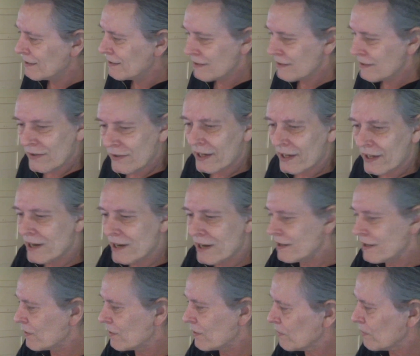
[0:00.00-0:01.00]
So I got
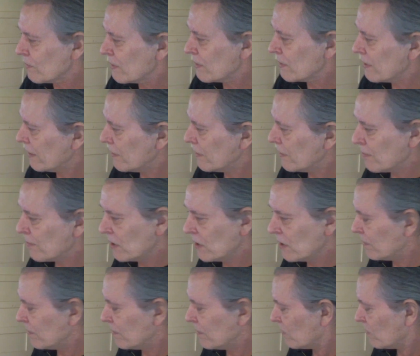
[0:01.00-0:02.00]
another
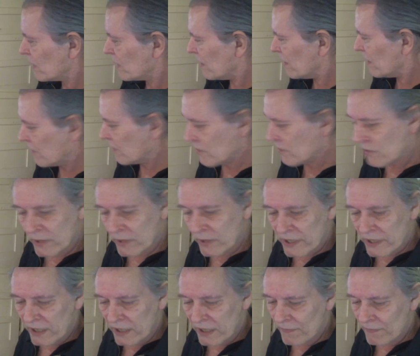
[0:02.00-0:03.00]

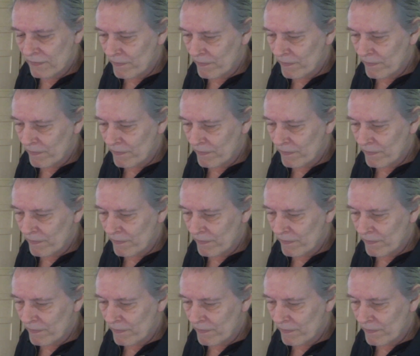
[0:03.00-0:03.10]
120